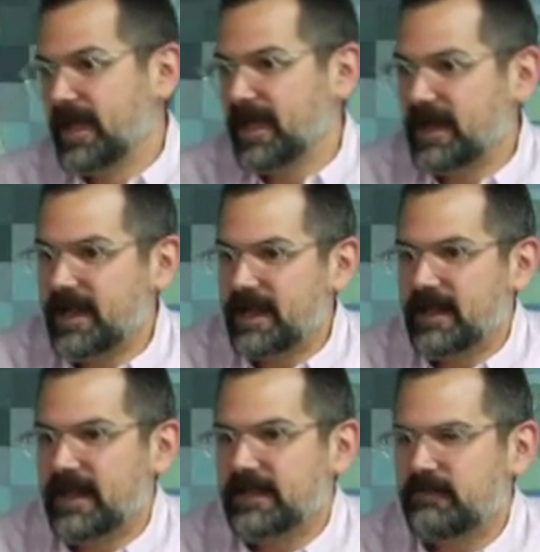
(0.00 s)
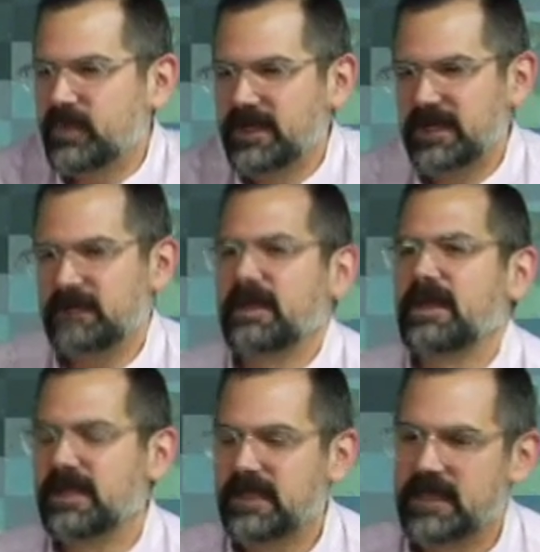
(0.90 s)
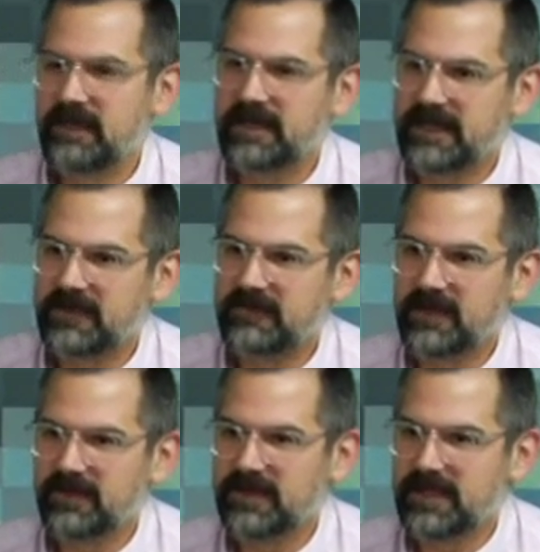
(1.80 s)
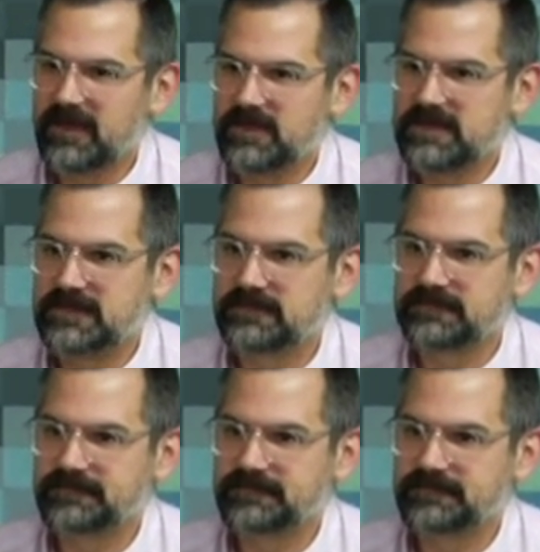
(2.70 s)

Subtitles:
And at that point in my life, I don't think I was